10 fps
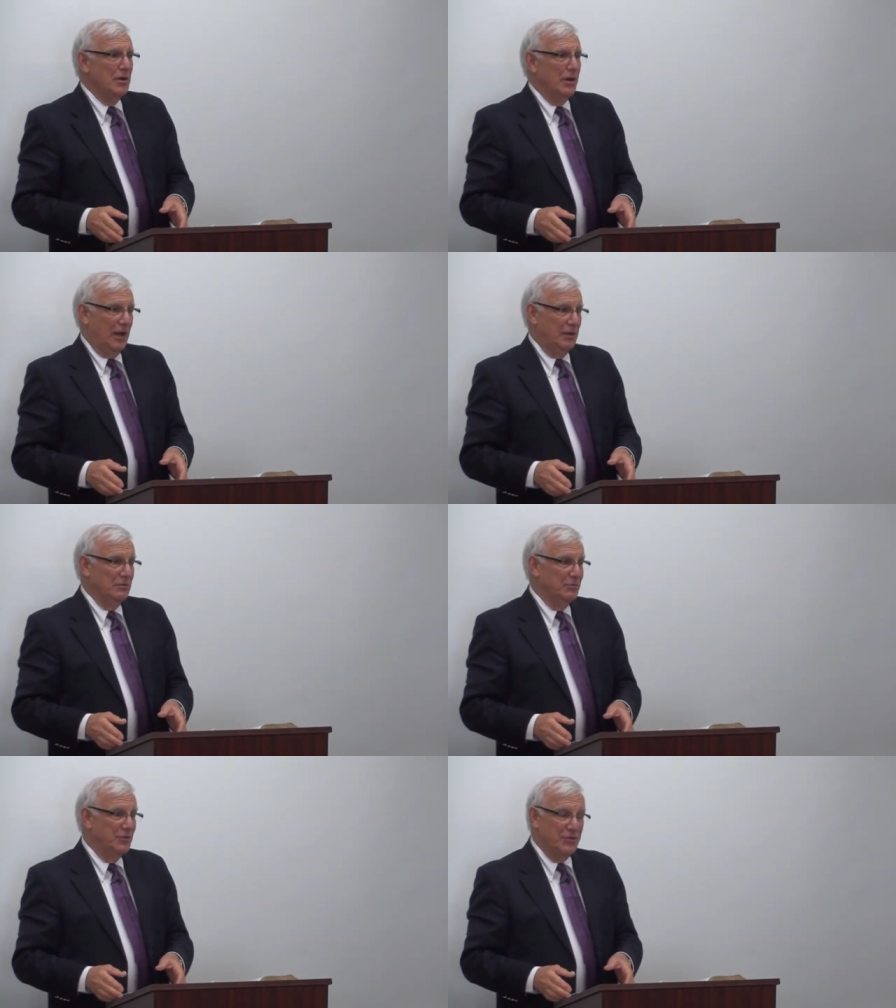
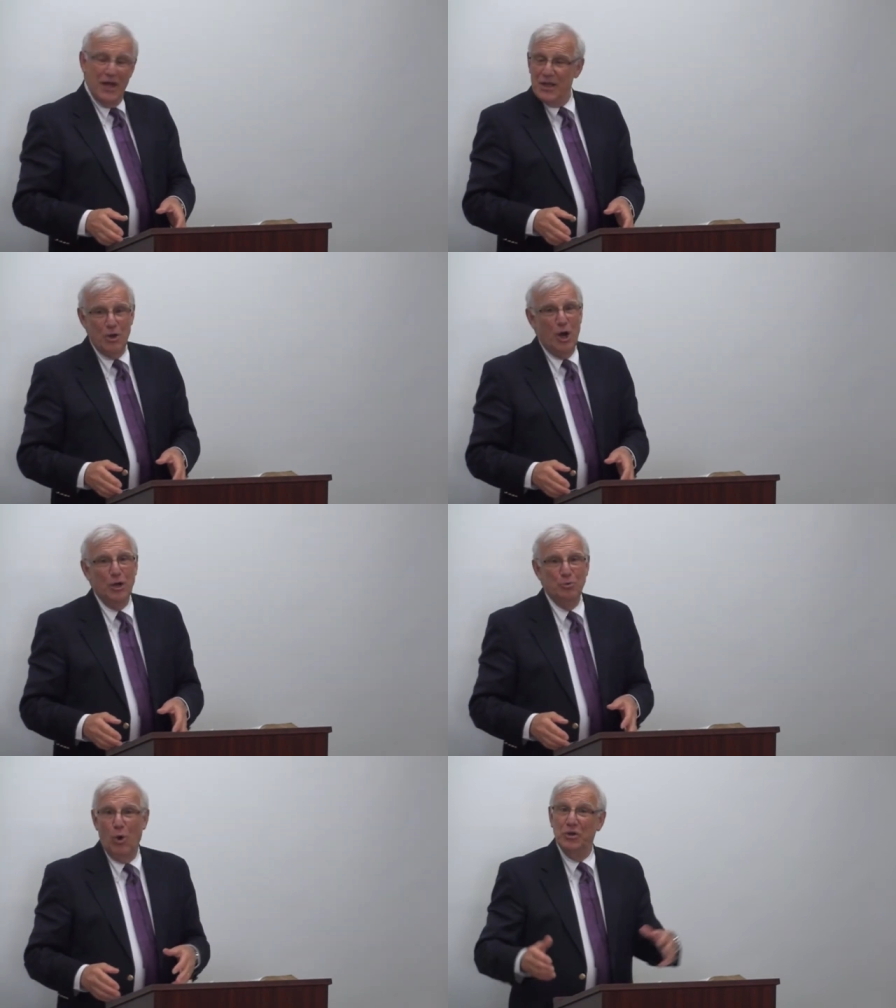And thank
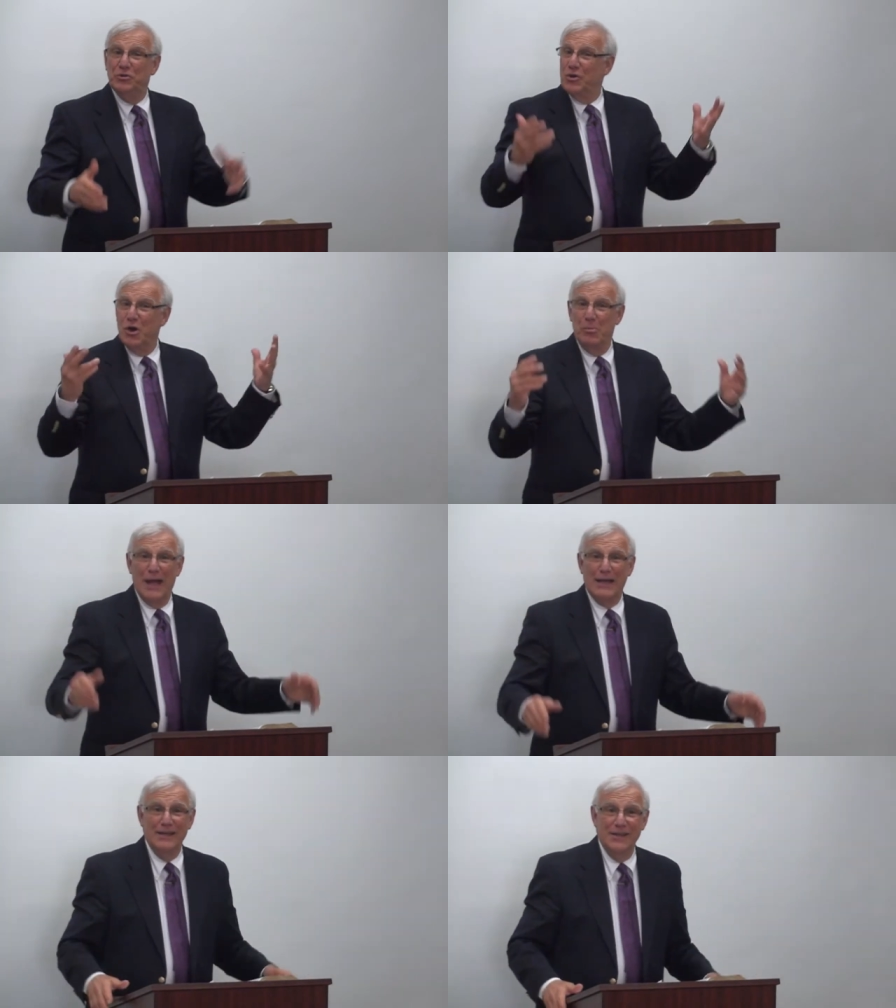God wanted to go
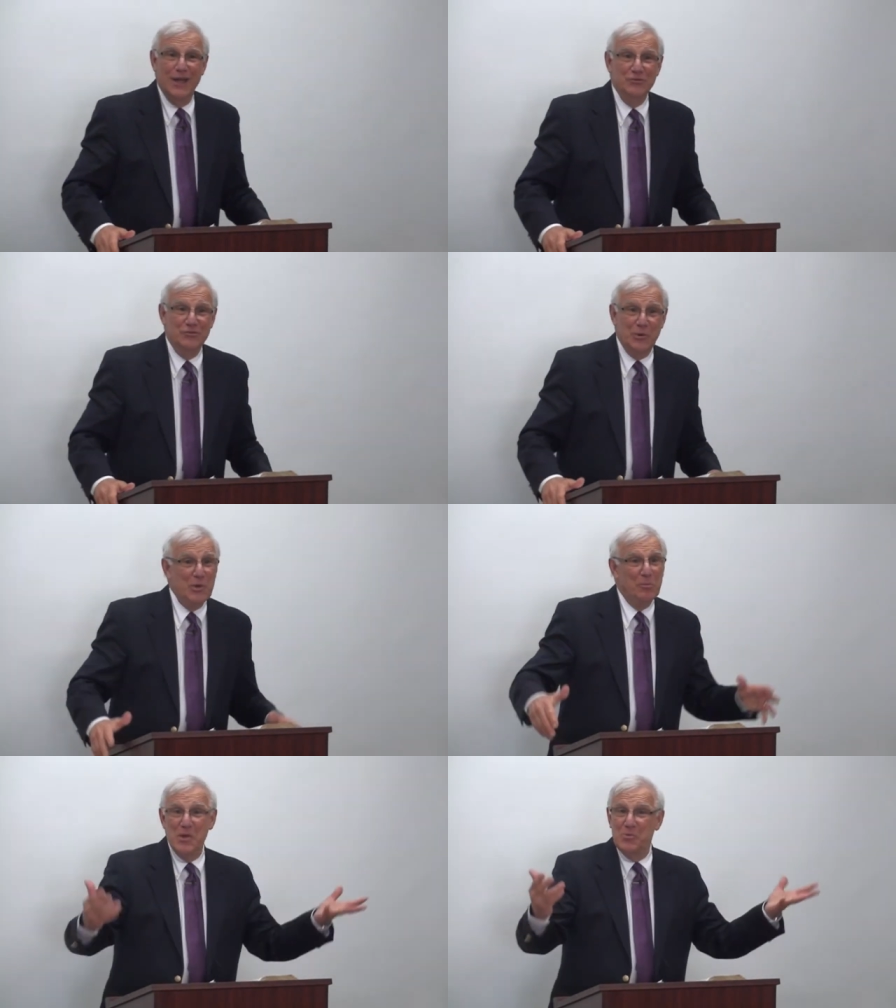back again, so
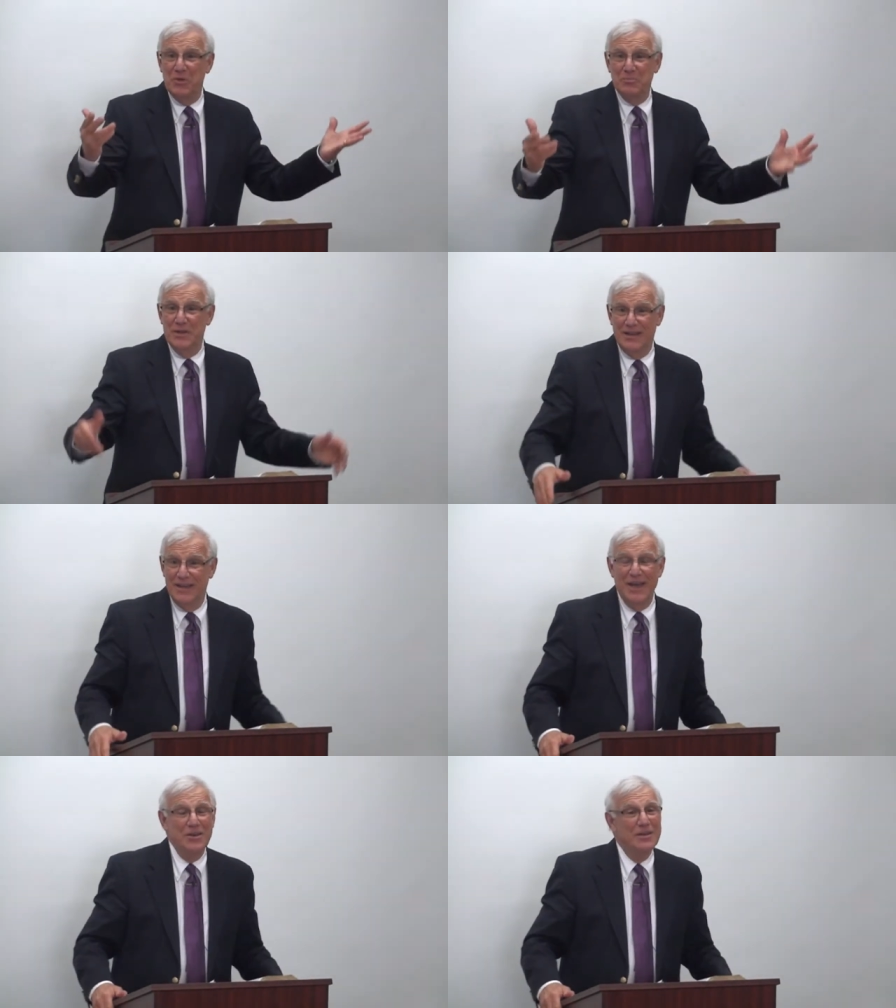he'll be with me
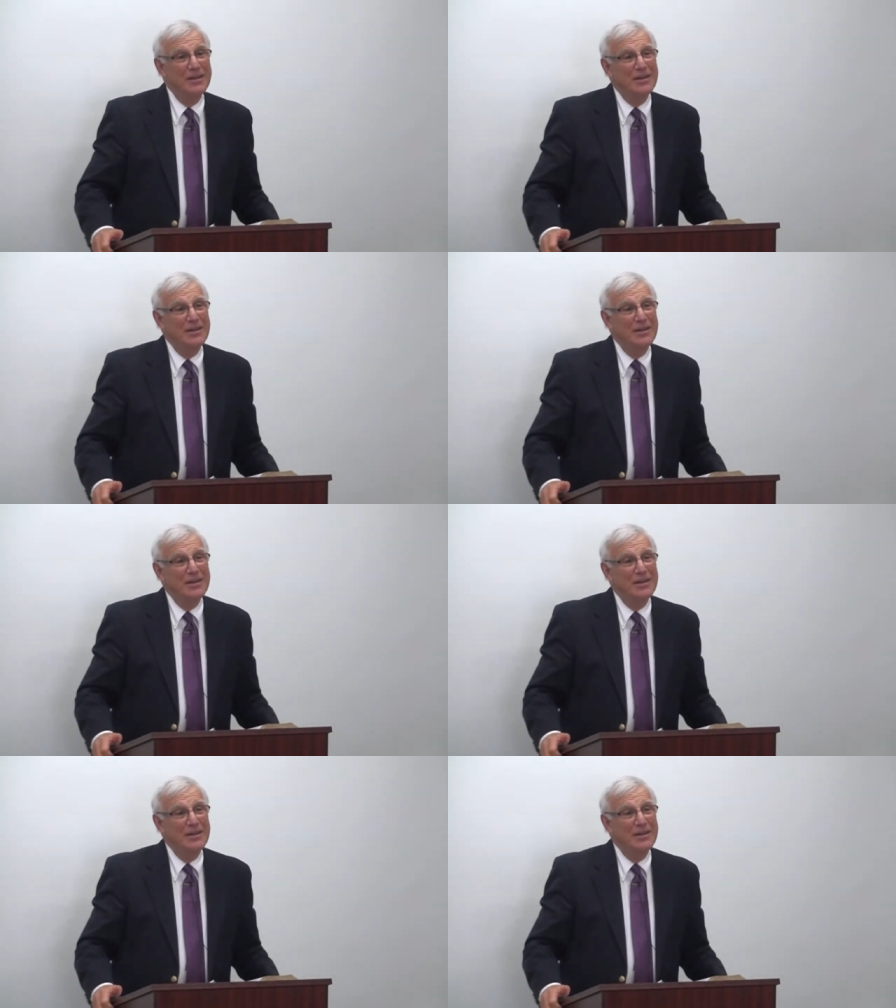again.